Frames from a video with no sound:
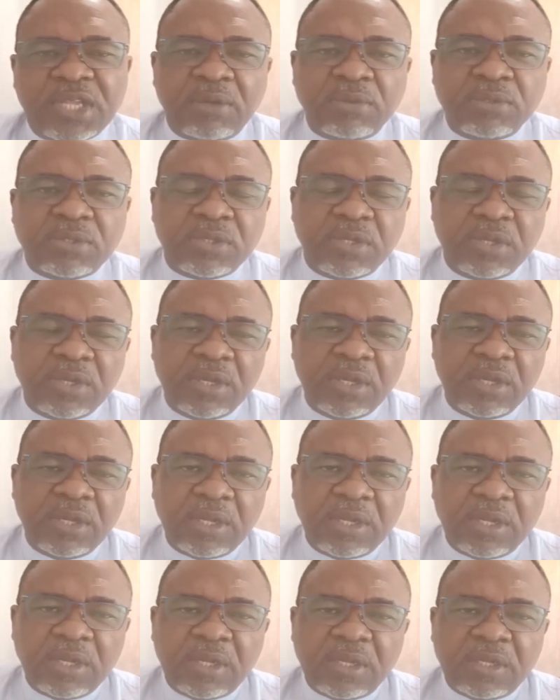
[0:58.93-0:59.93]
out
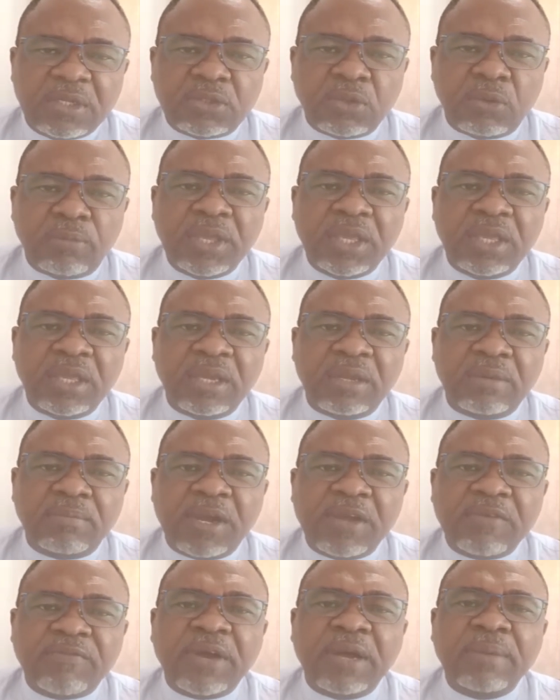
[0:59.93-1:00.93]
to me and
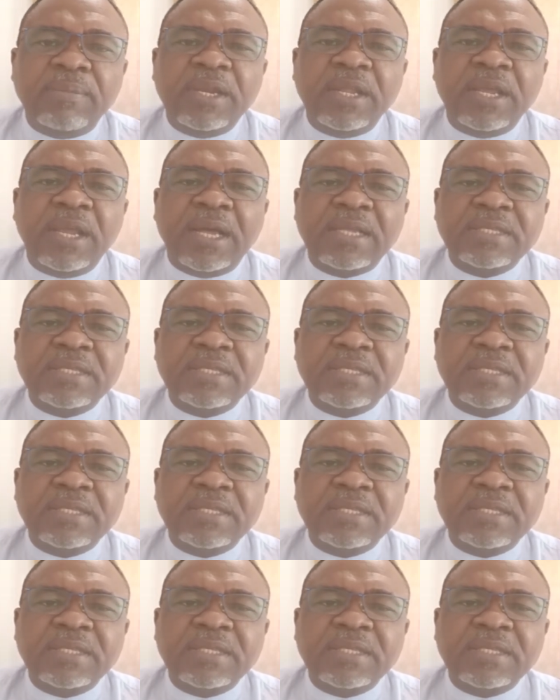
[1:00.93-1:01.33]
my family